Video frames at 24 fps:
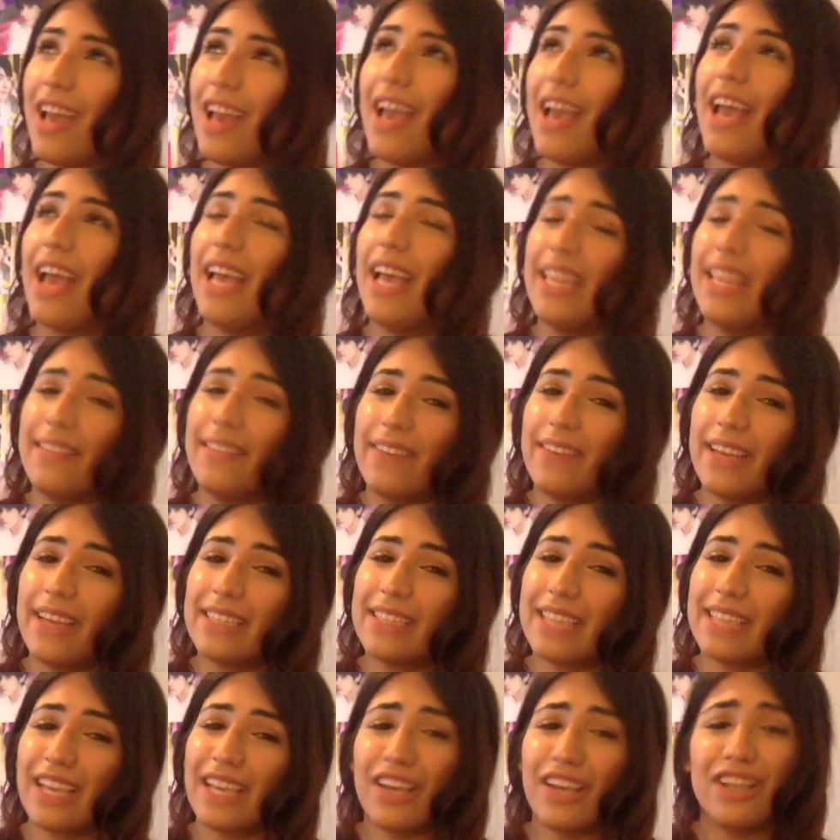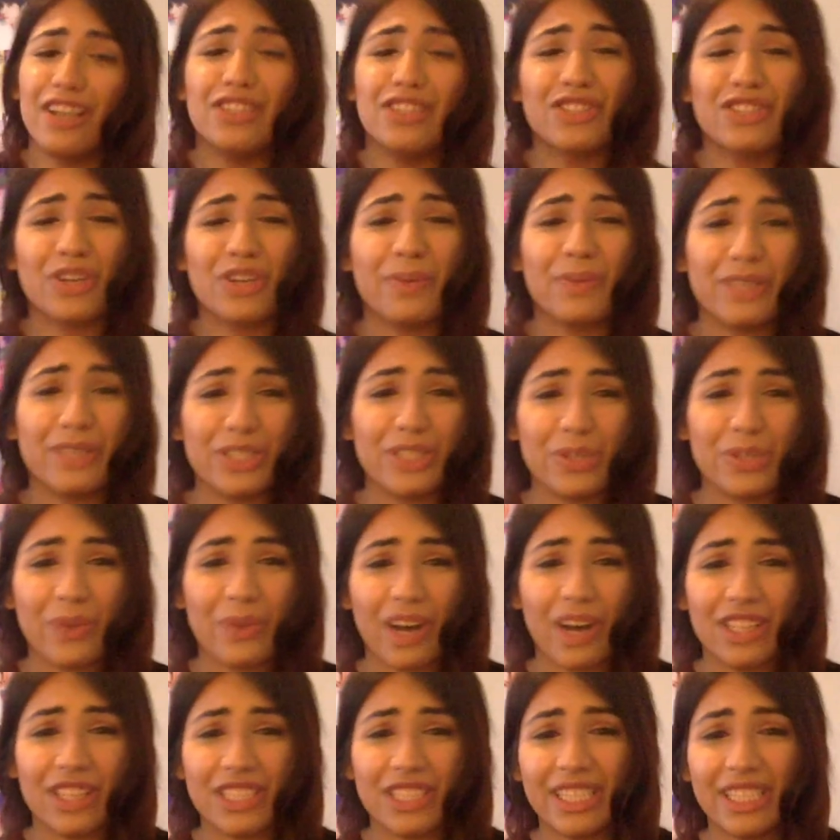Anyway, thank you guys so much for
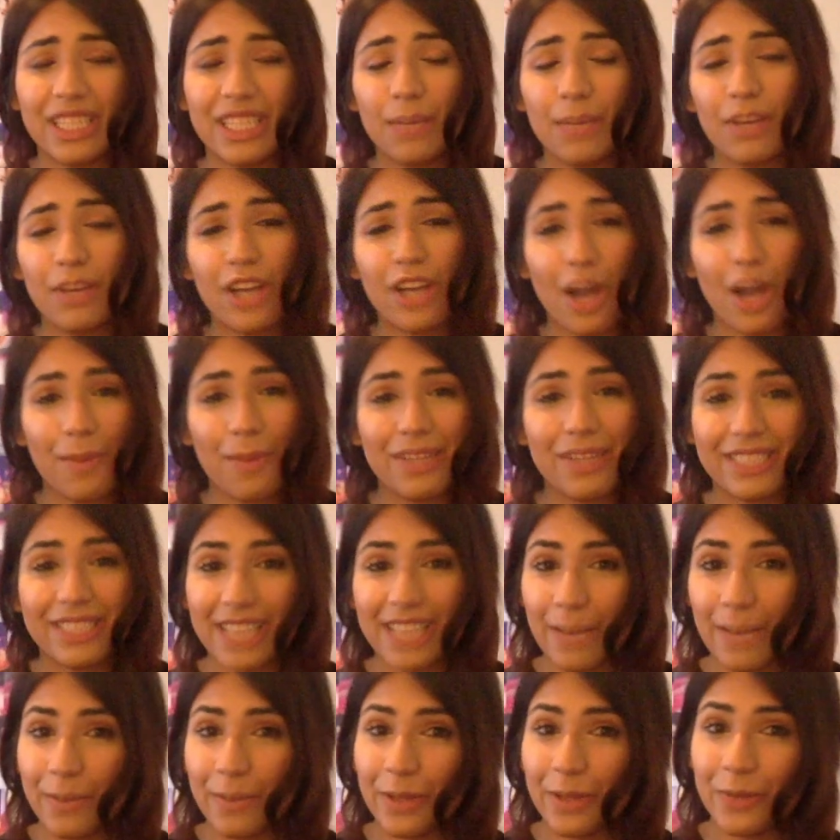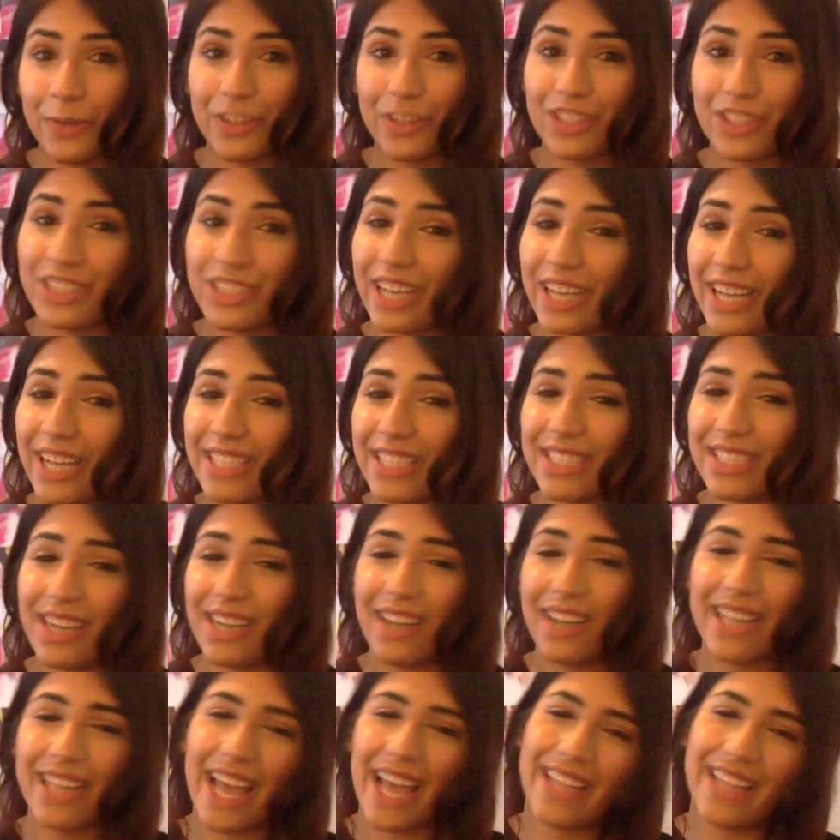watching. Leave me a comment down below what you guys
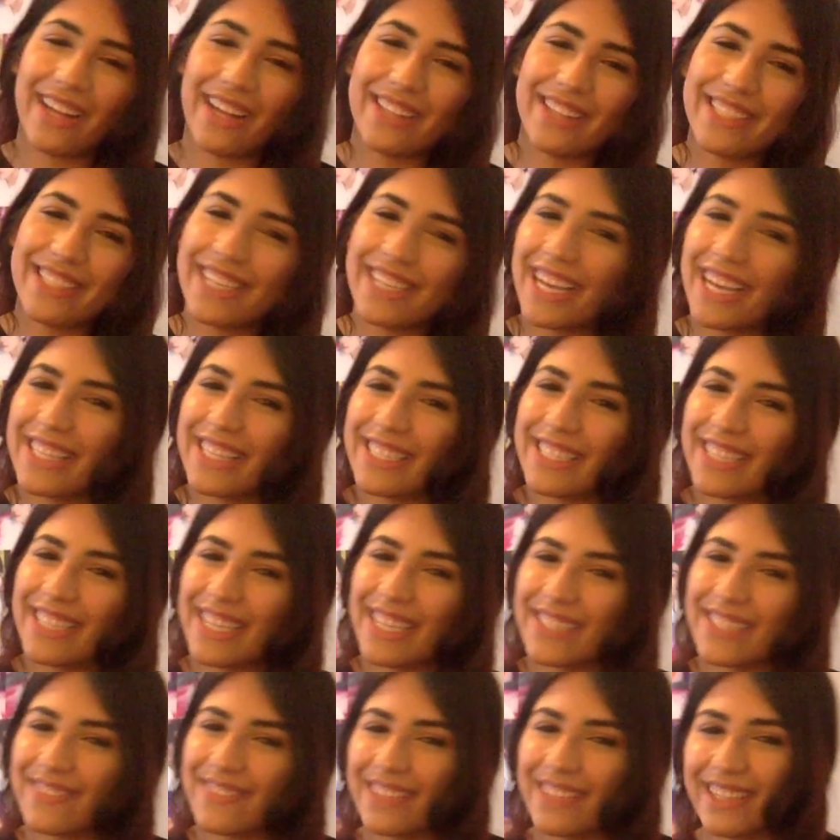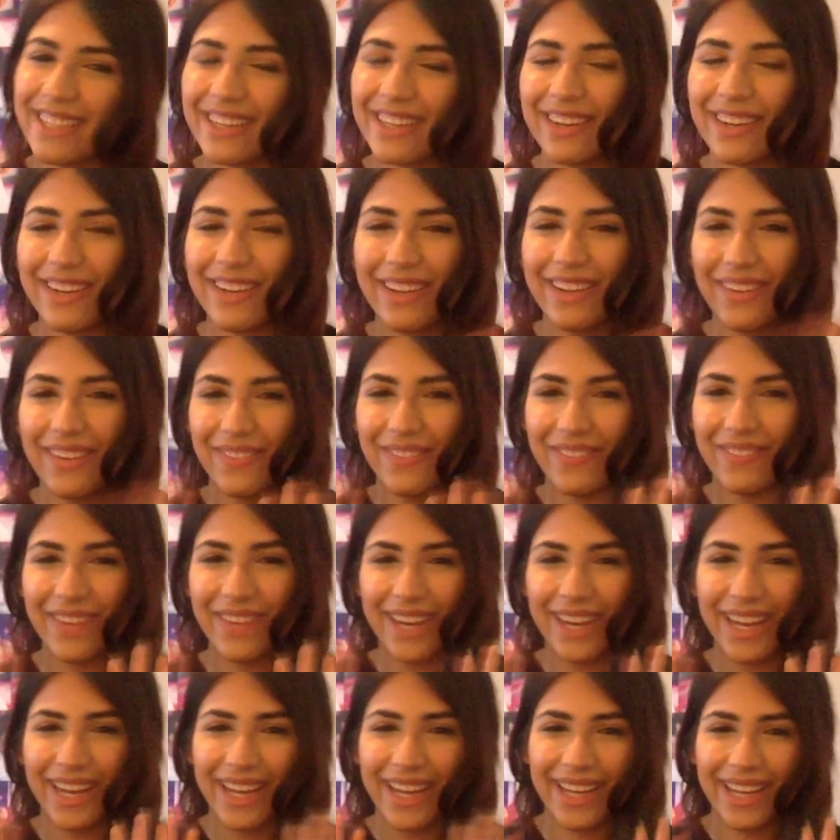thought, and I'll see you guys in the next video.
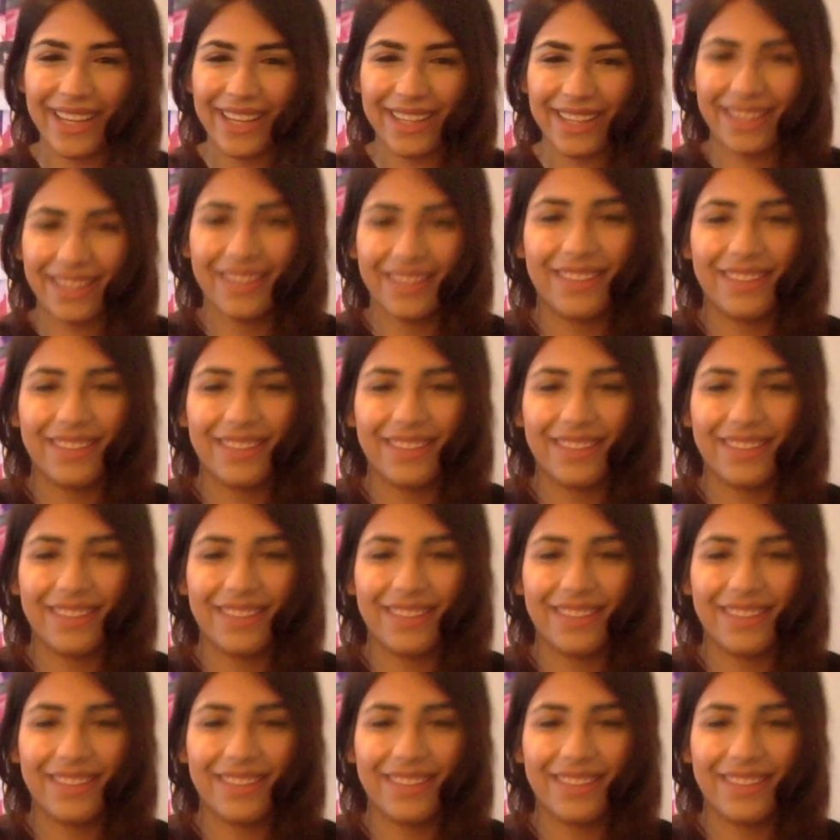Bye.